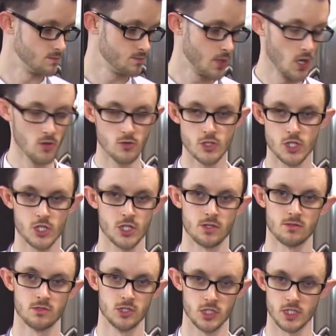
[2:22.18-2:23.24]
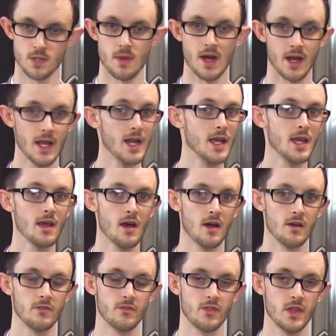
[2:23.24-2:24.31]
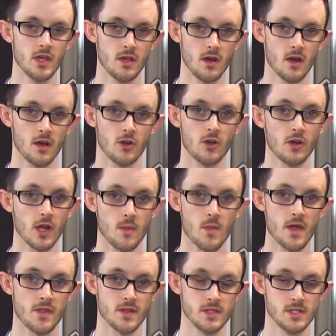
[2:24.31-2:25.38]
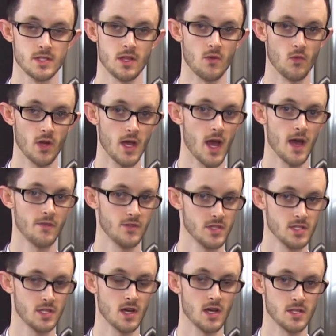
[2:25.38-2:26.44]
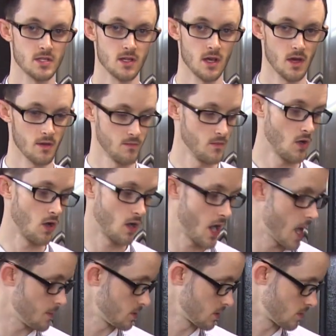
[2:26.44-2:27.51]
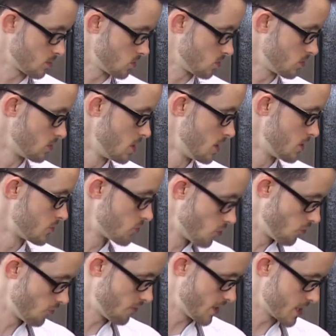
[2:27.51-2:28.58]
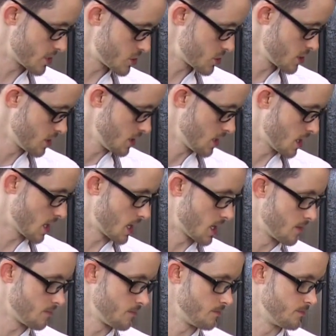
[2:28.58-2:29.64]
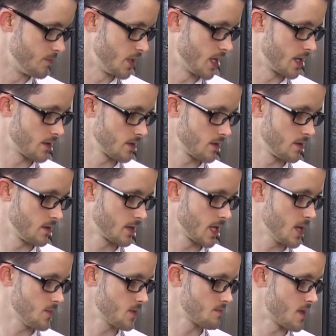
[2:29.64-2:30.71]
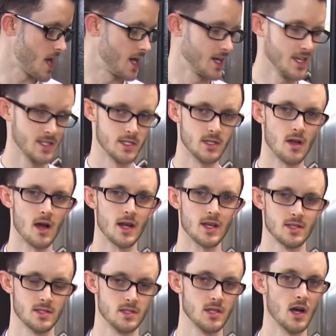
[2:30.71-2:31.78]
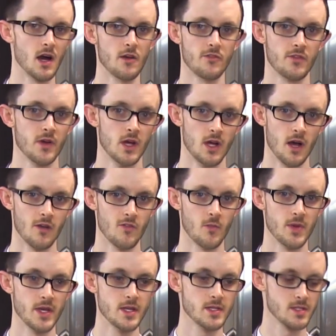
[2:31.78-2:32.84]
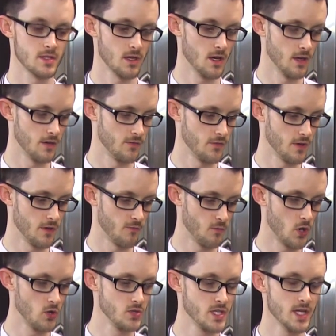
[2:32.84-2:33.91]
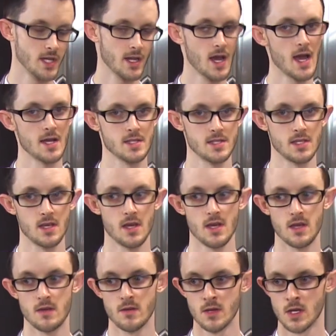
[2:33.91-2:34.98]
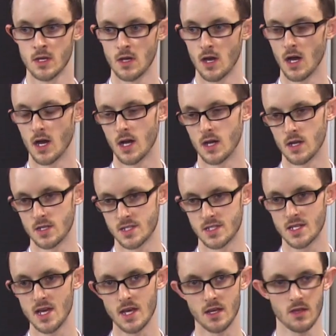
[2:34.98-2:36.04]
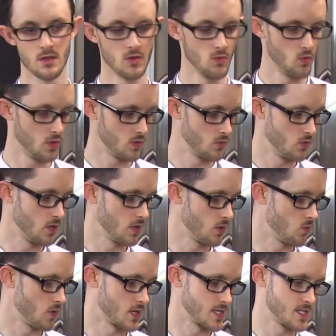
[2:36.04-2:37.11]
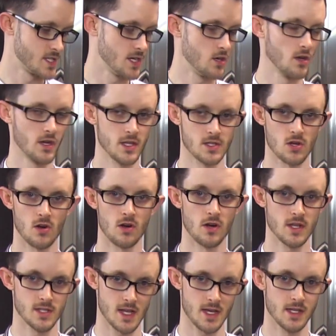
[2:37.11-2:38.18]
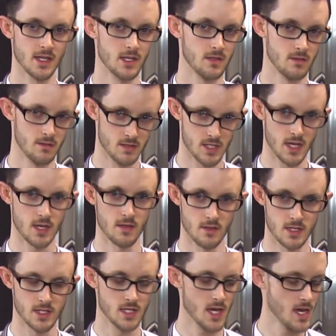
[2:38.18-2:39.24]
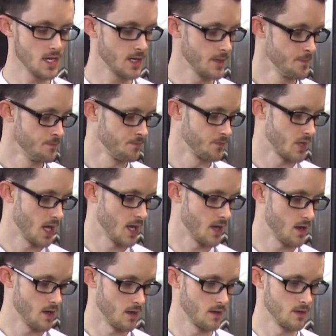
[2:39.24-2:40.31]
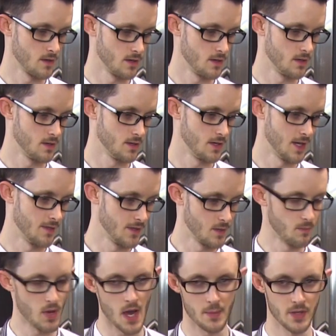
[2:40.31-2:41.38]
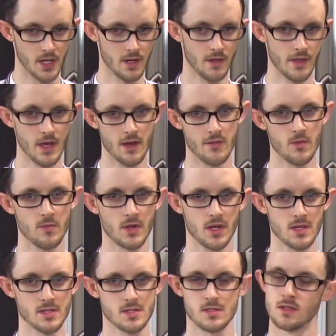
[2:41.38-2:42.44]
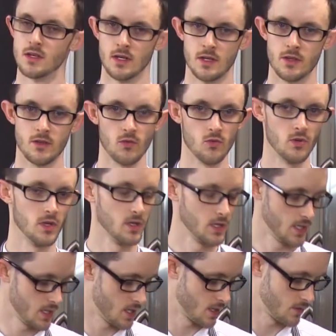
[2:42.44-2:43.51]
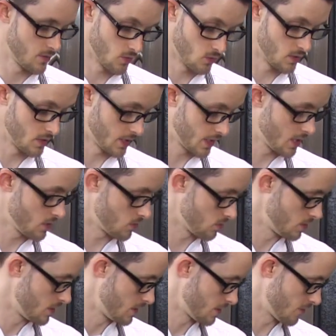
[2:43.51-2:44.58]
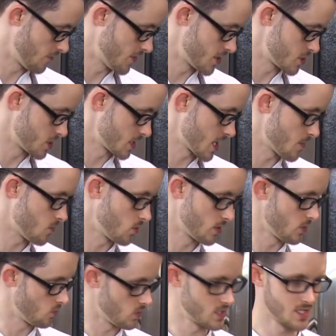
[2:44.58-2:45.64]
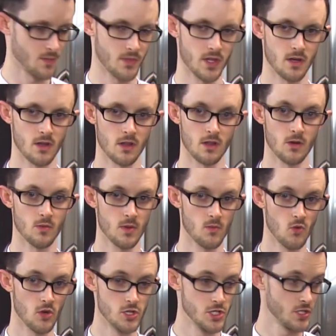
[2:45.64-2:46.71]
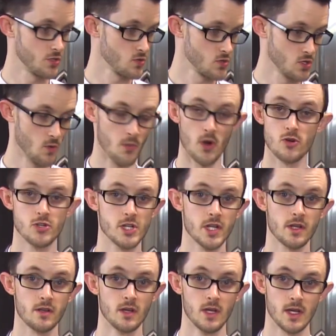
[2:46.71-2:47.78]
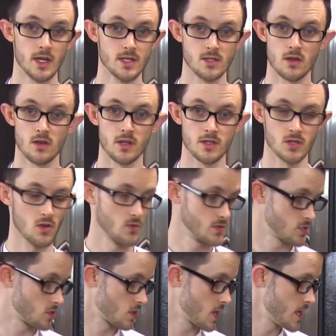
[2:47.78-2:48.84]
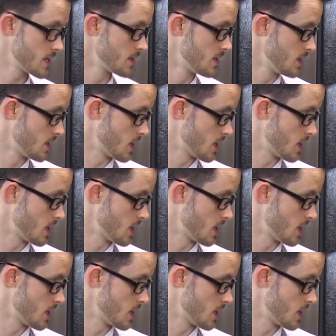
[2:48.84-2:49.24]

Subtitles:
poach. Just about any of the cooking methods that we have discussed are applicable to fish, but keep in mind it's not as tough of a piece of protein as, say, a steak. You wouldn't really want to sear it as hard as I did, say, the steak, and then pop it into the oven because you'll really kill the fish at that point. You want something a little bit more gentle, so poaching is always great.